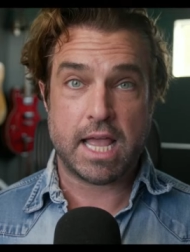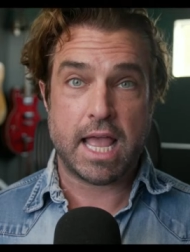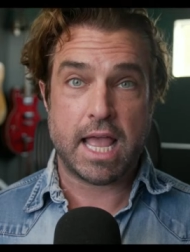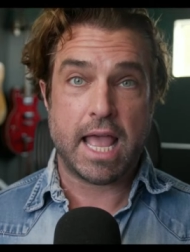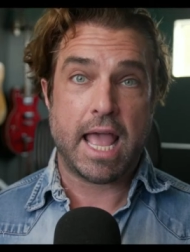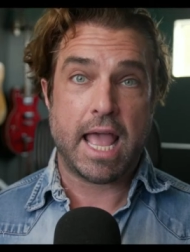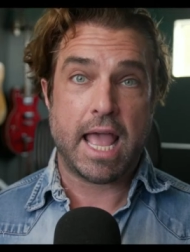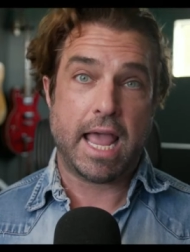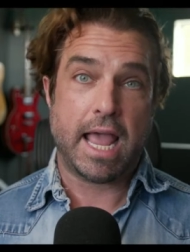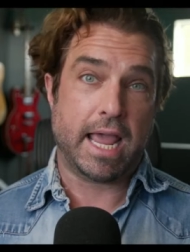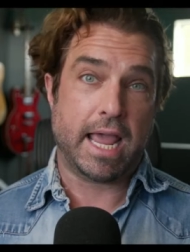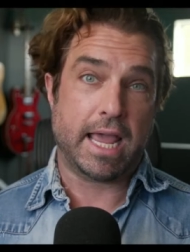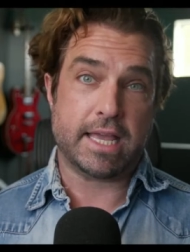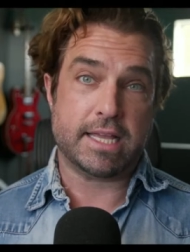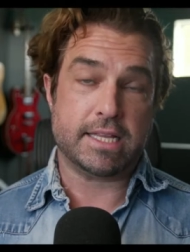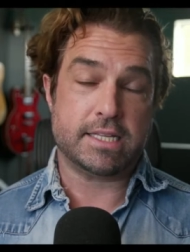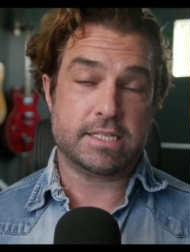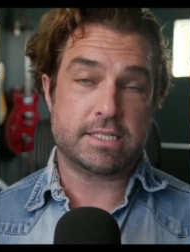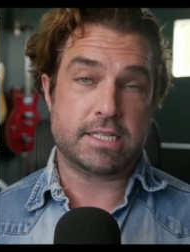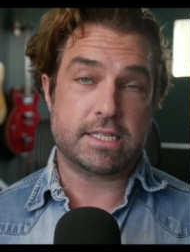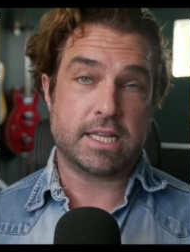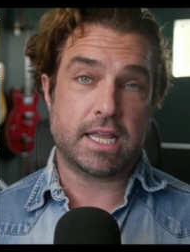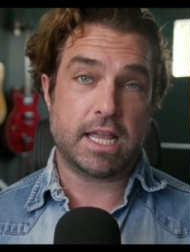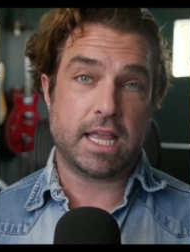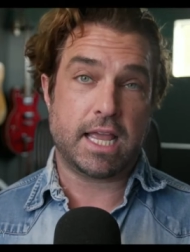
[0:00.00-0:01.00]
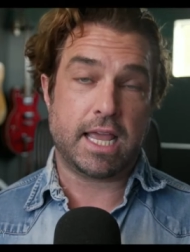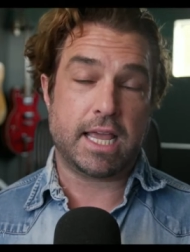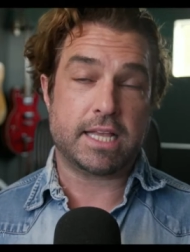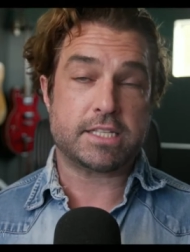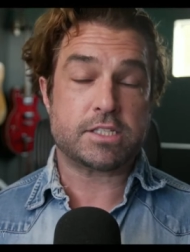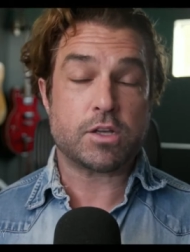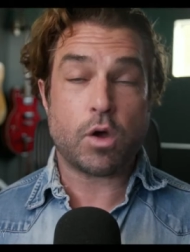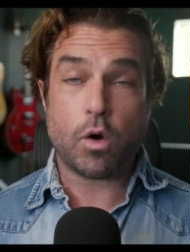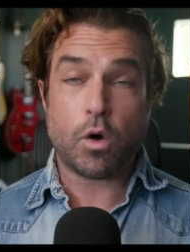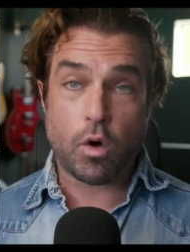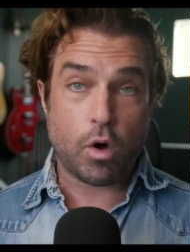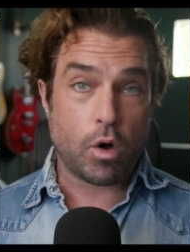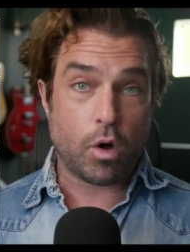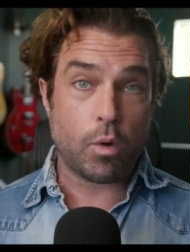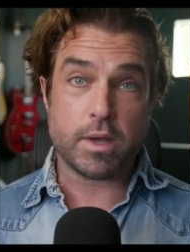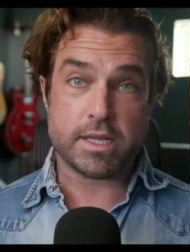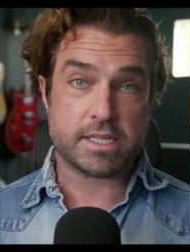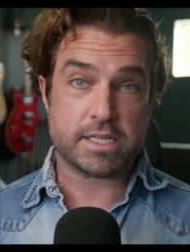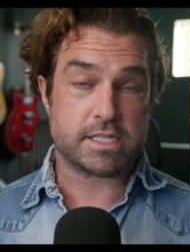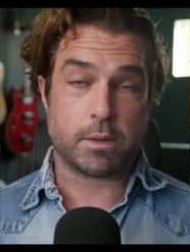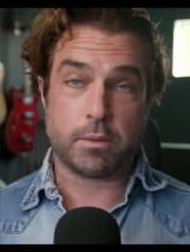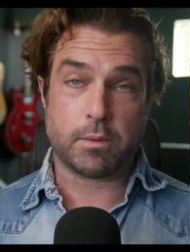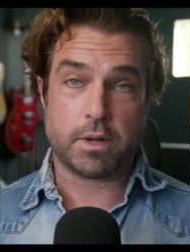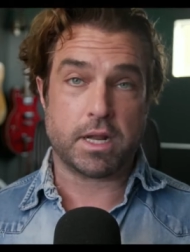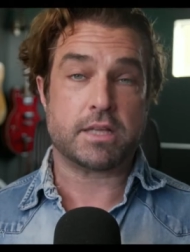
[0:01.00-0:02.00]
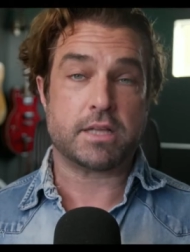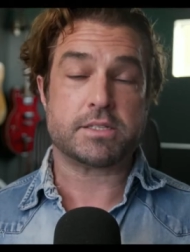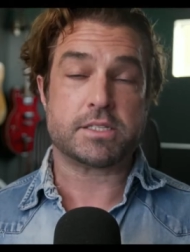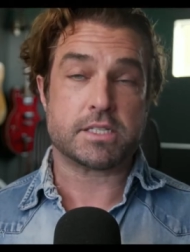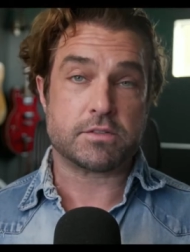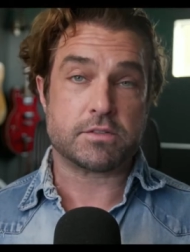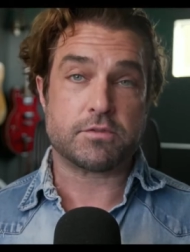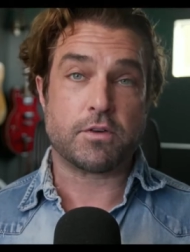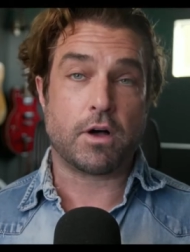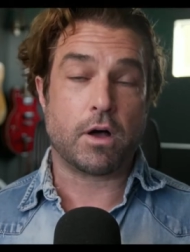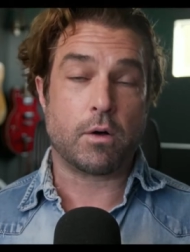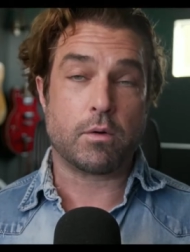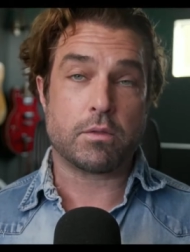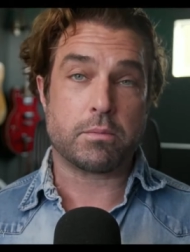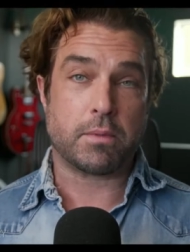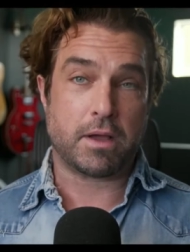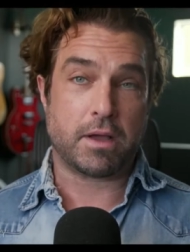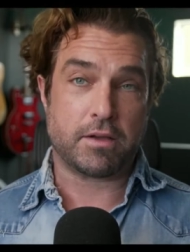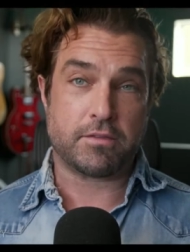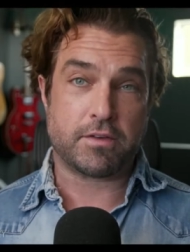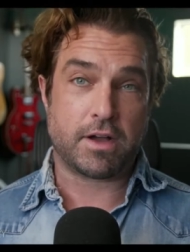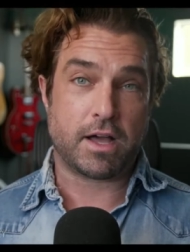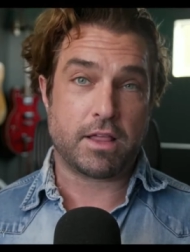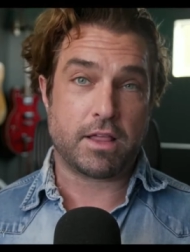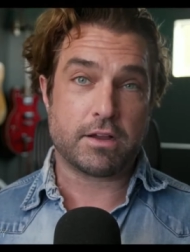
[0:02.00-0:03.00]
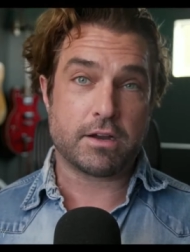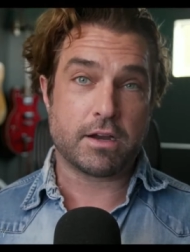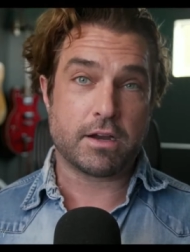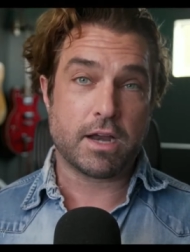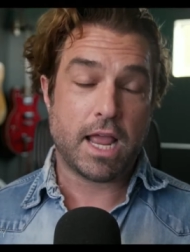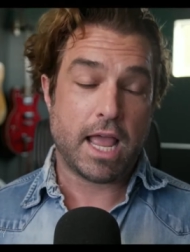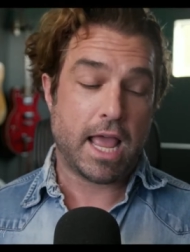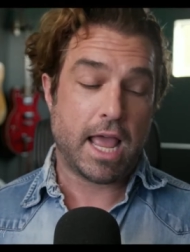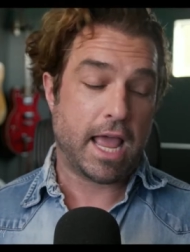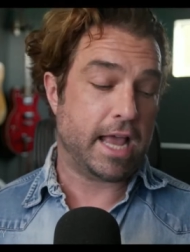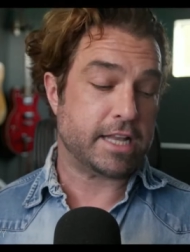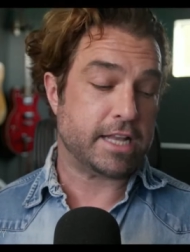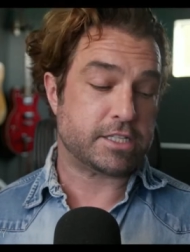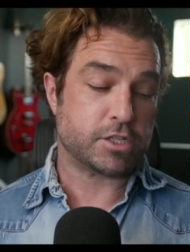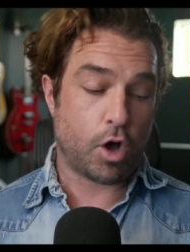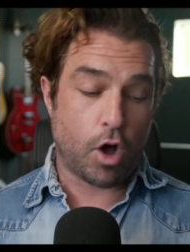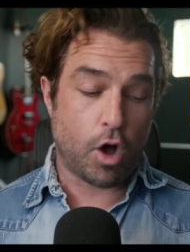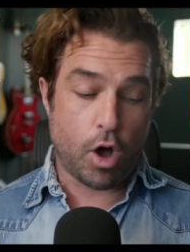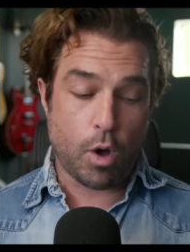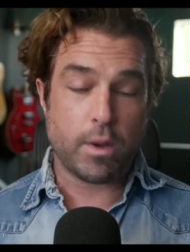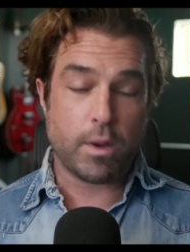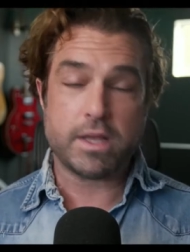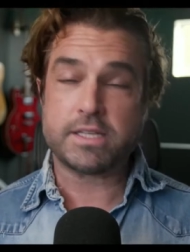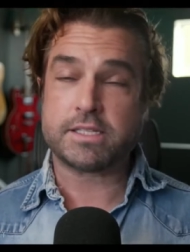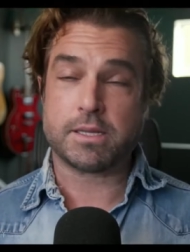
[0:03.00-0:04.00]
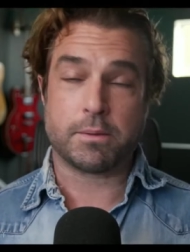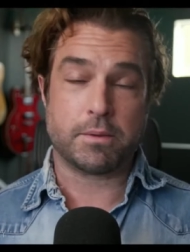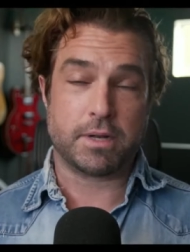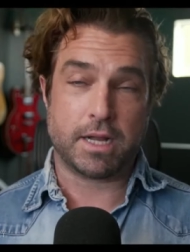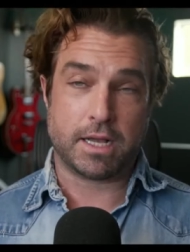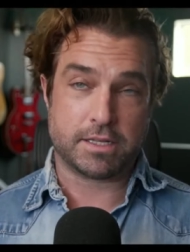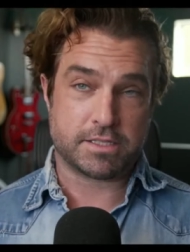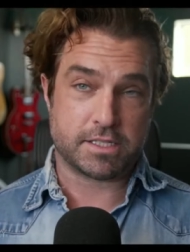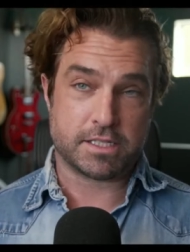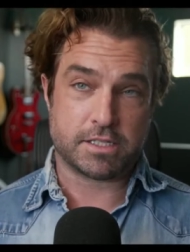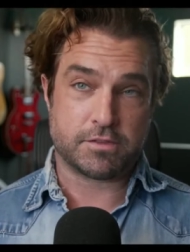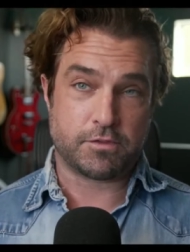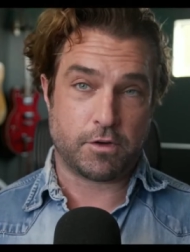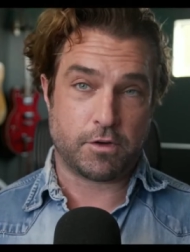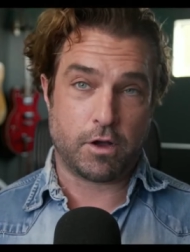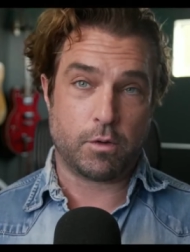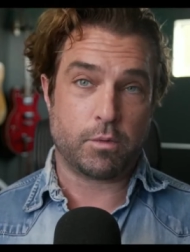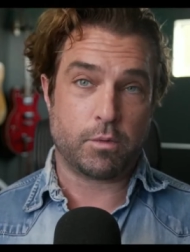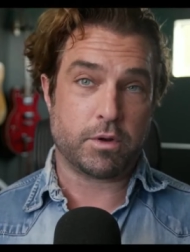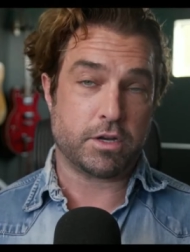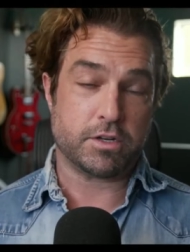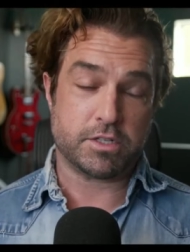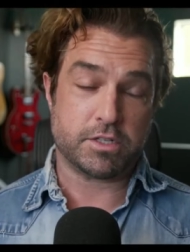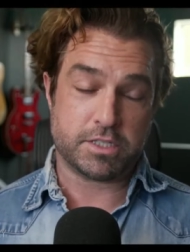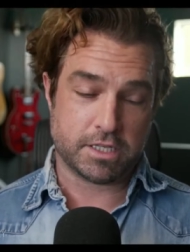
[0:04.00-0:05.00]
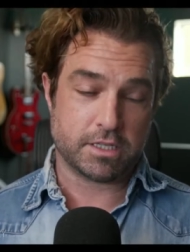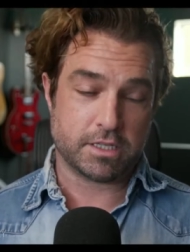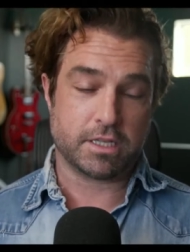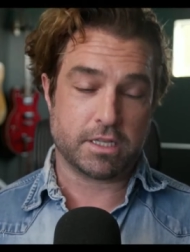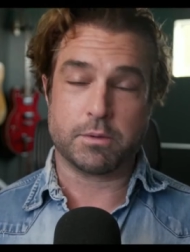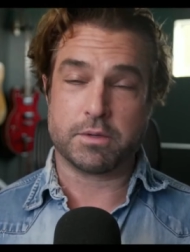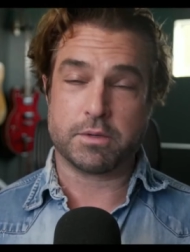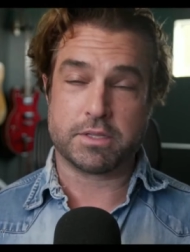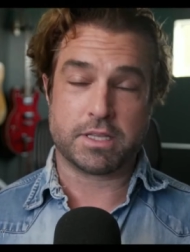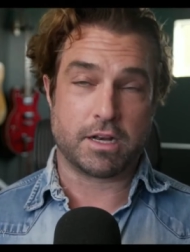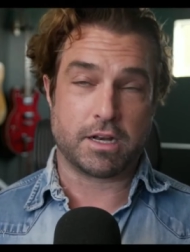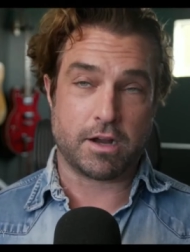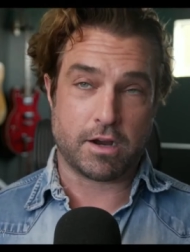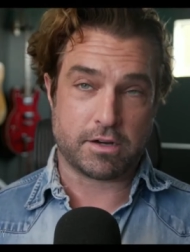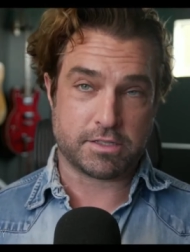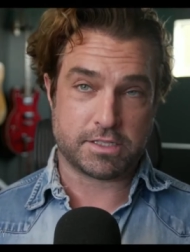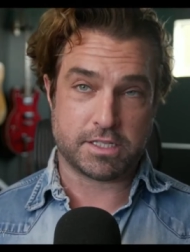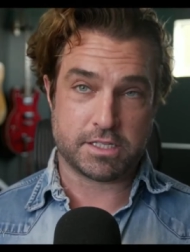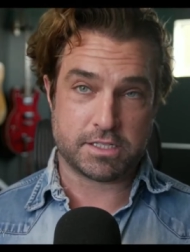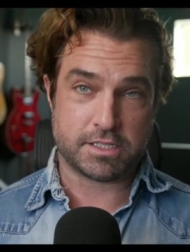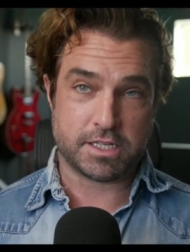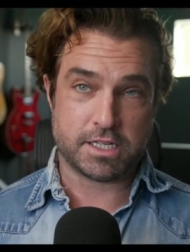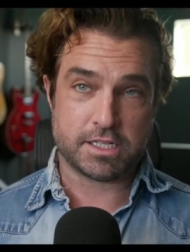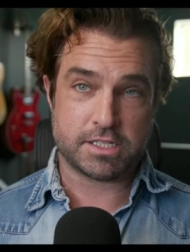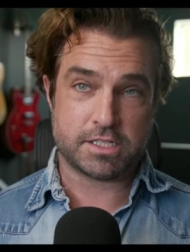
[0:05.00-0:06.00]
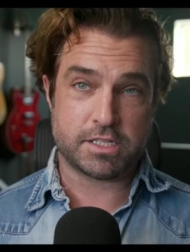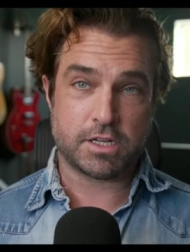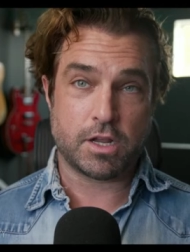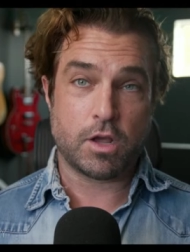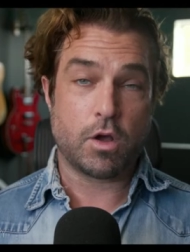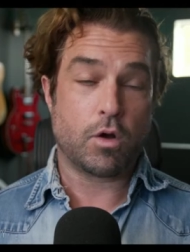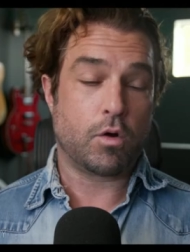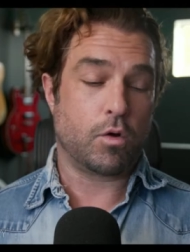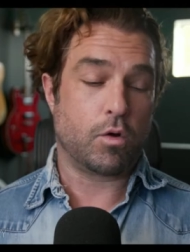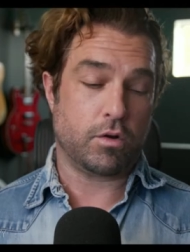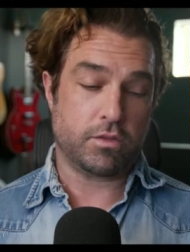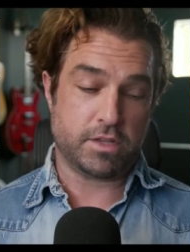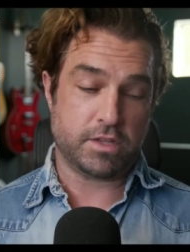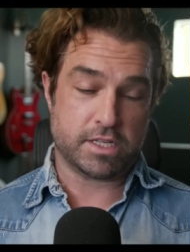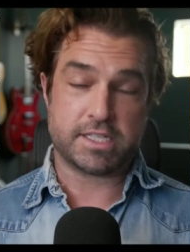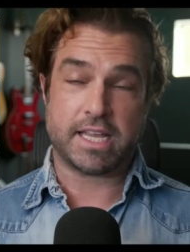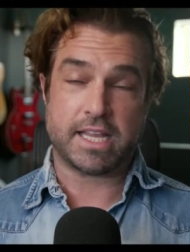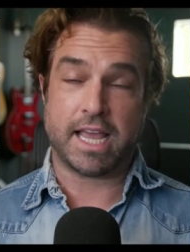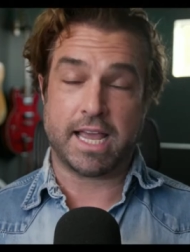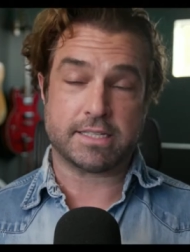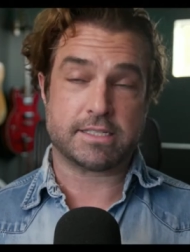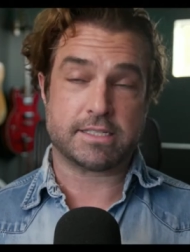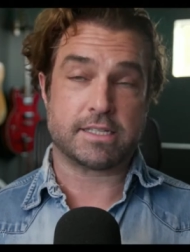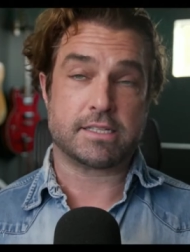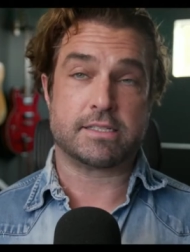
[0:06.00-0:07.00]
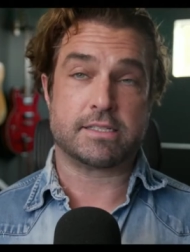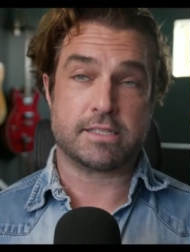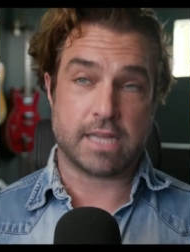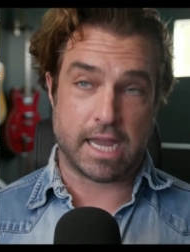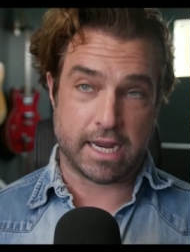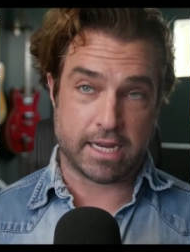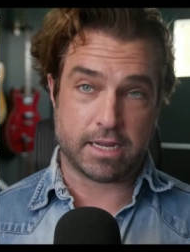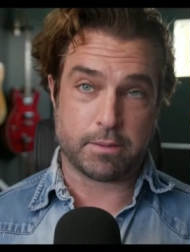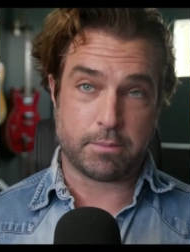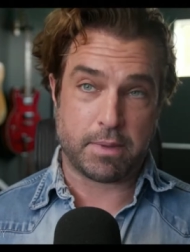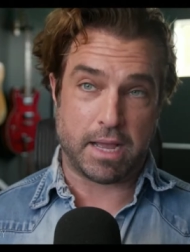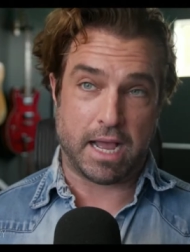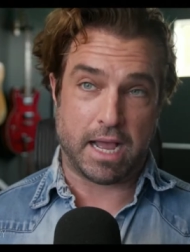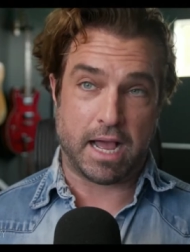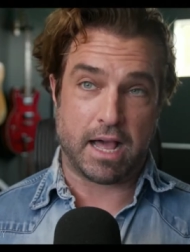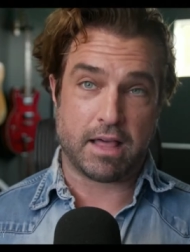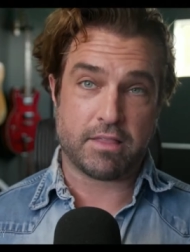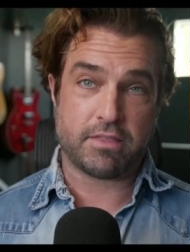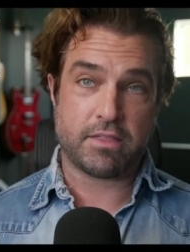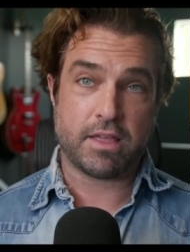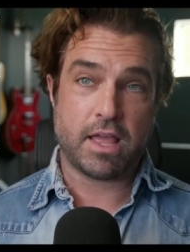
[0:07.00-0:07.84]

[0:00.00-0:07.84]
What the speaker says: It's always someone else's fault with my father. It's always someone else's fault when you're dealing with a narcissist, or in this case, a psychopath.